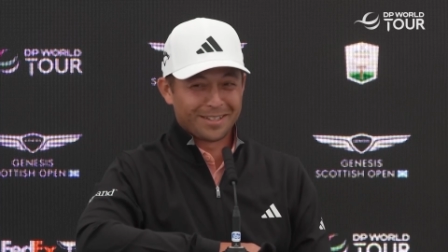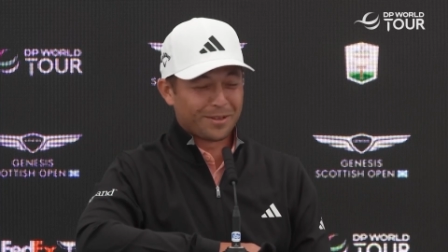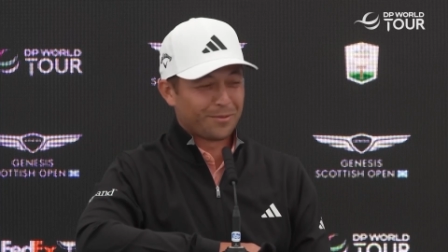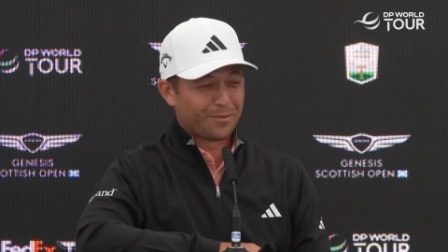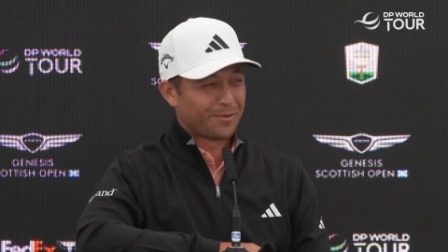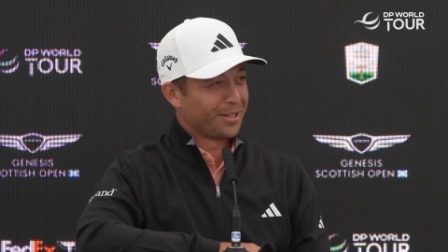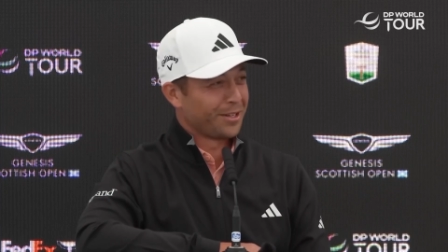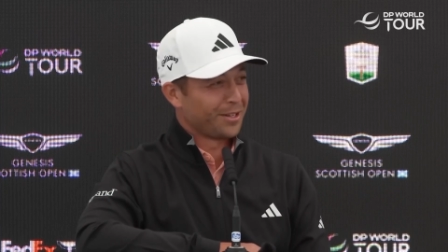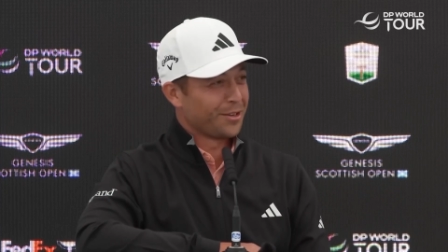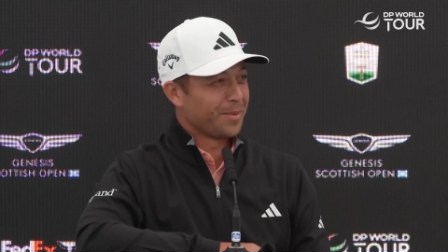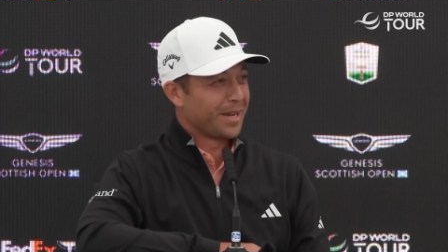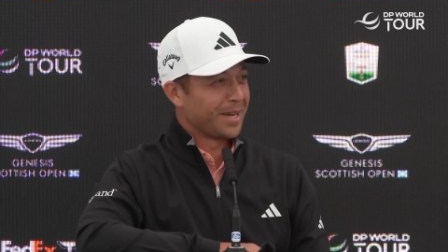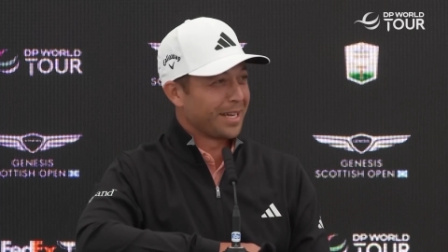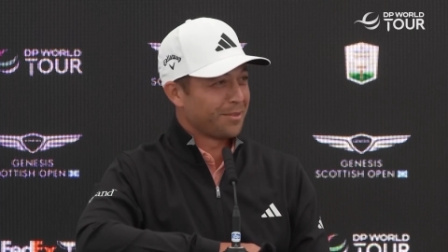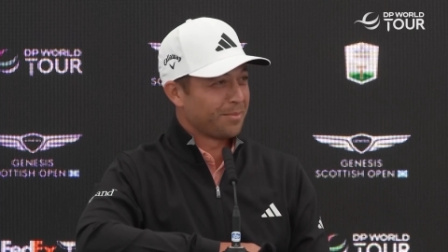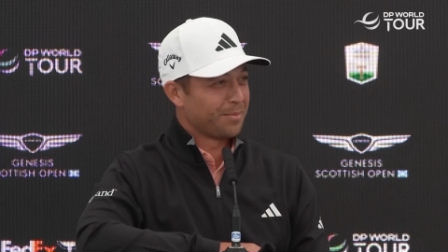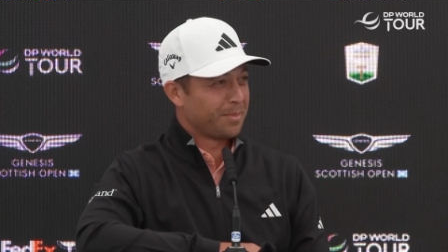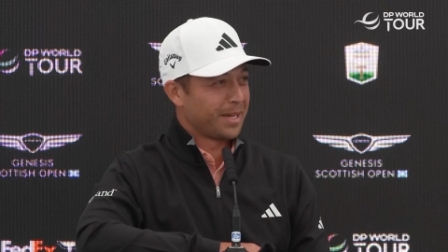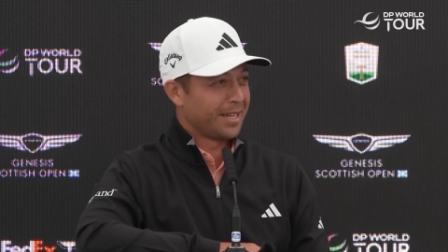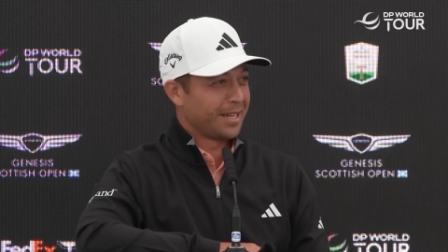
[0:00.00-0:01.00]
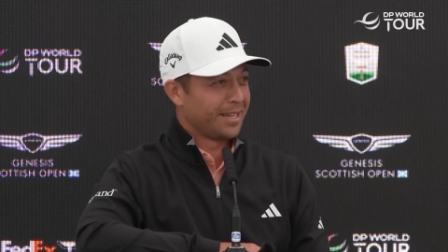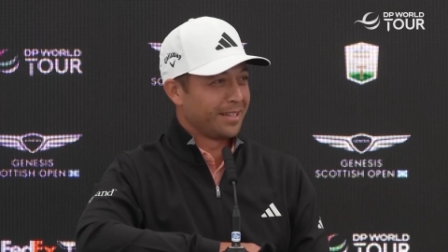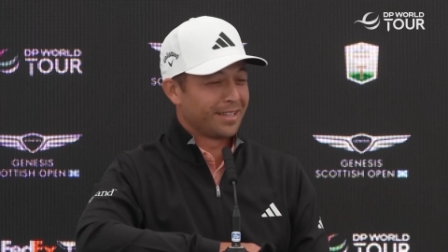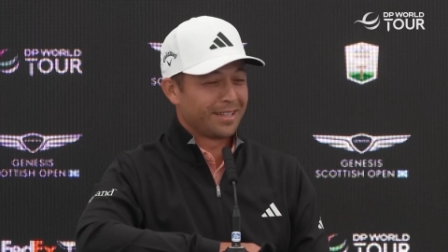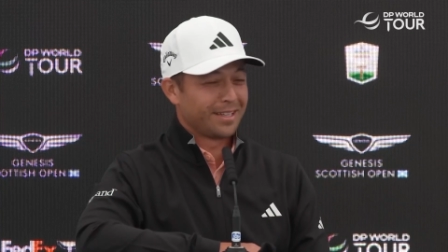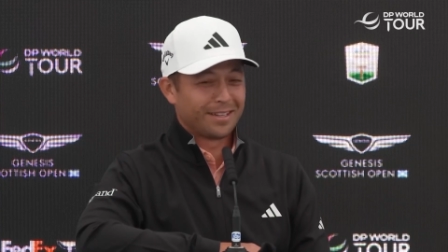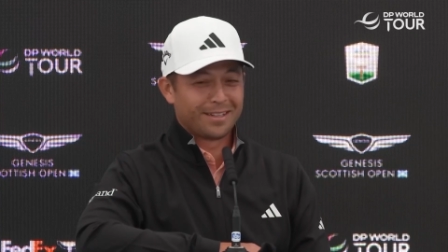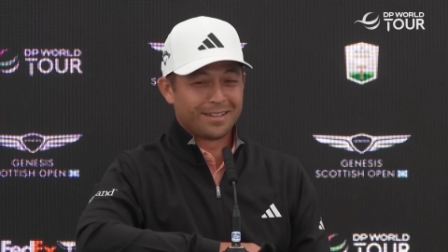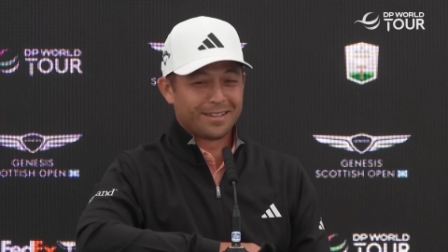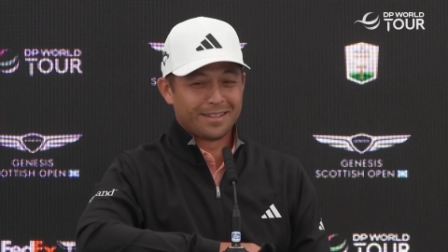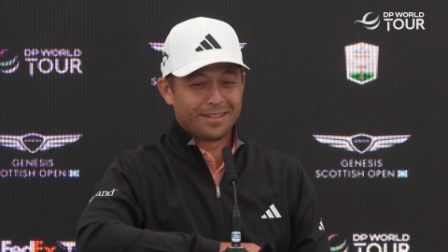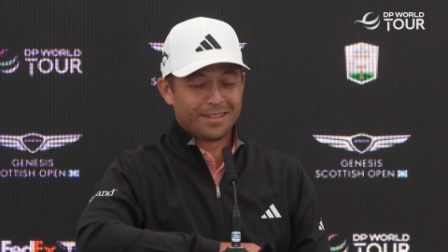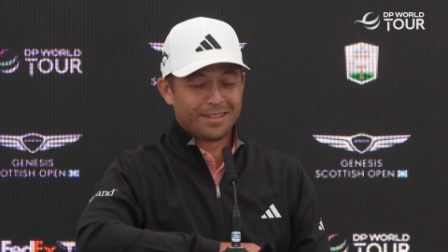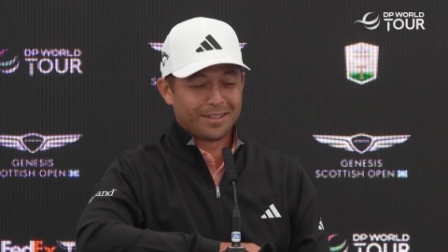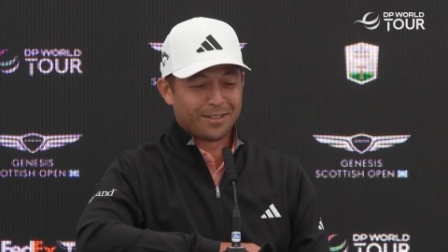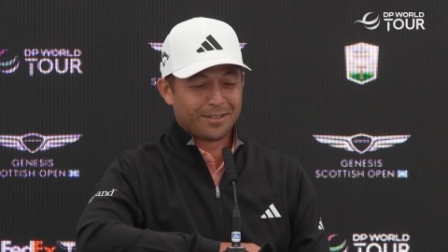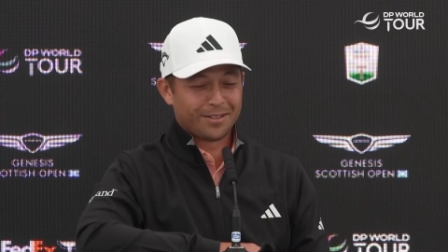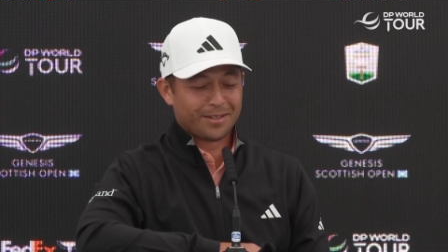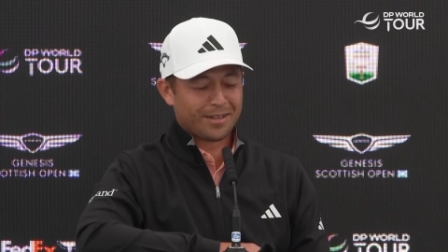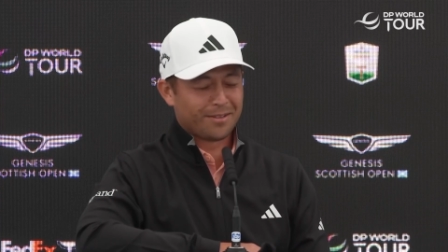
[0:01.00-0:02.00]
I, wanted to go back to bed, and then you
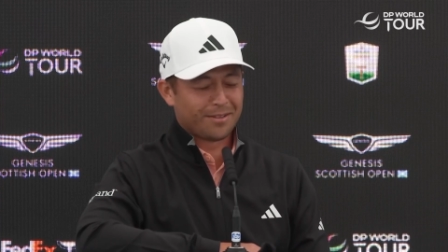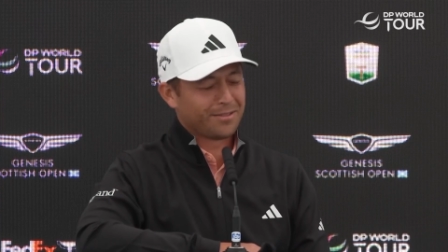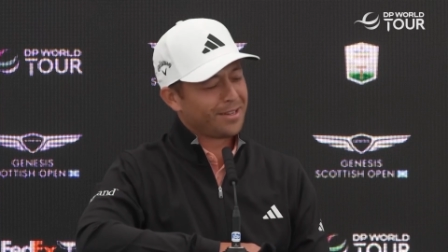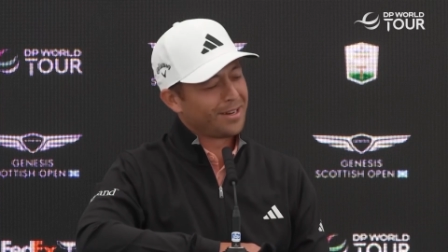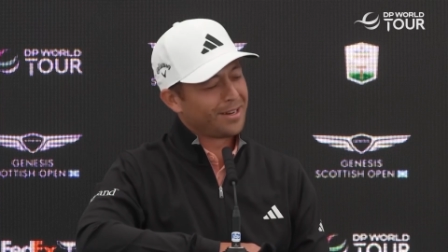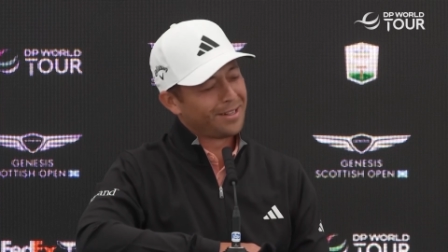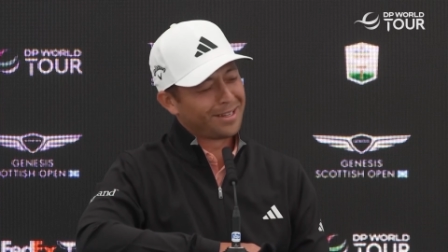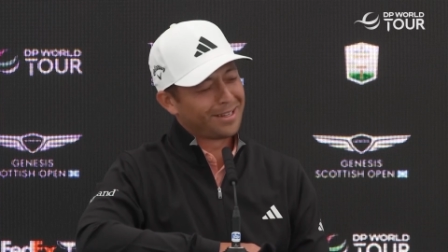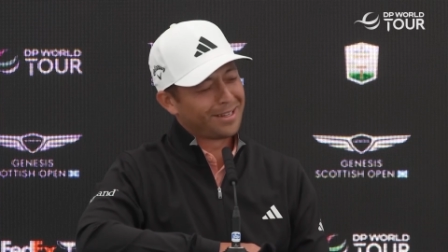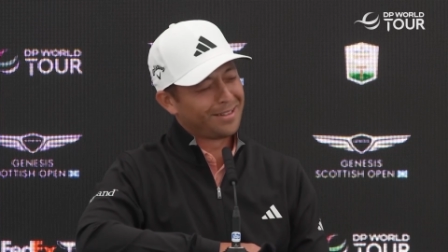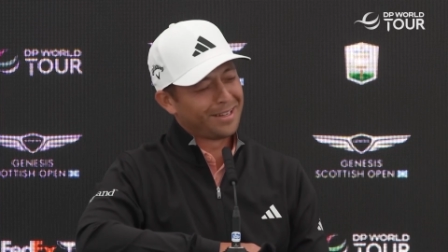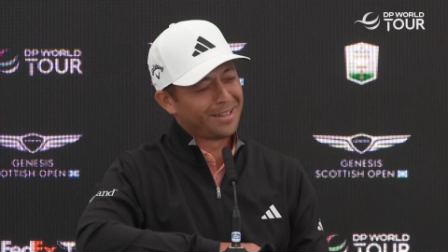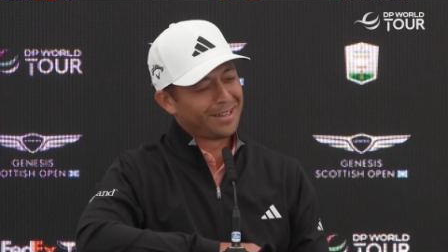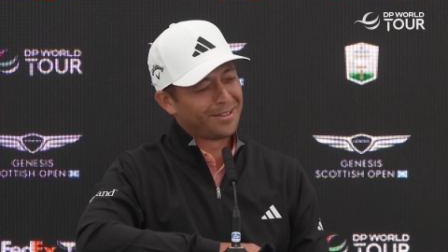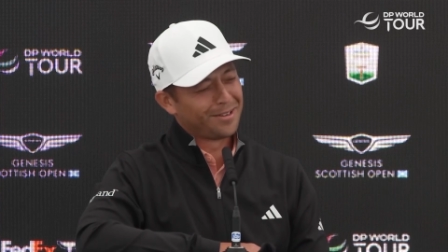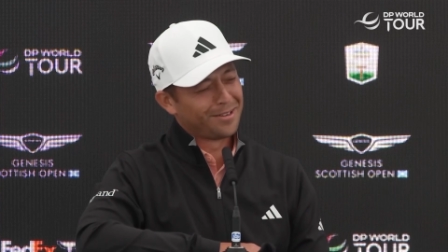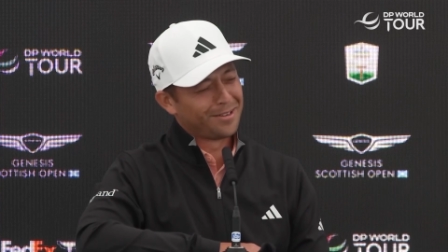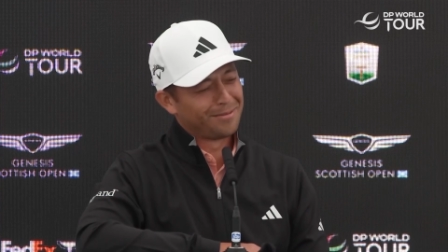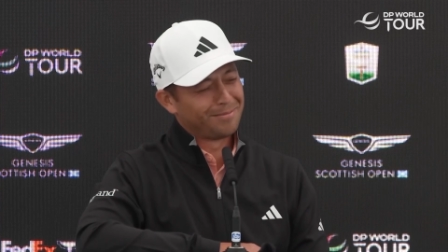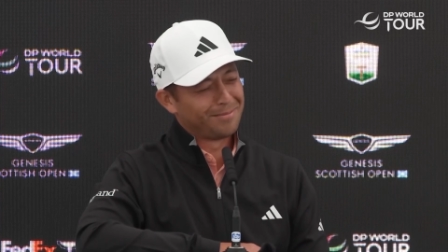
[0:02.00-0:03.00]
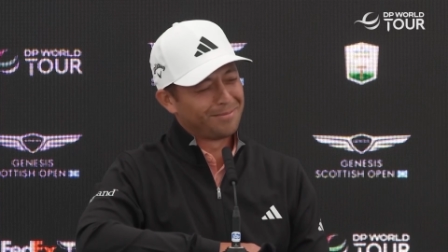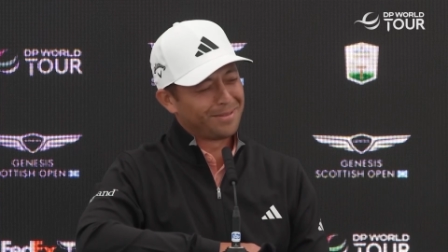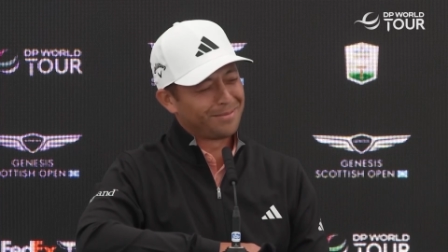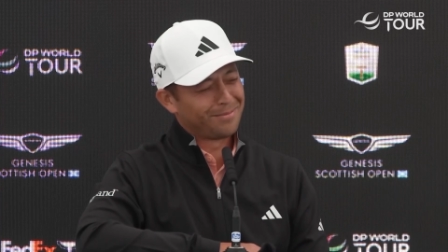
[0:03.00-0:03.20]
know I was kind of like laying there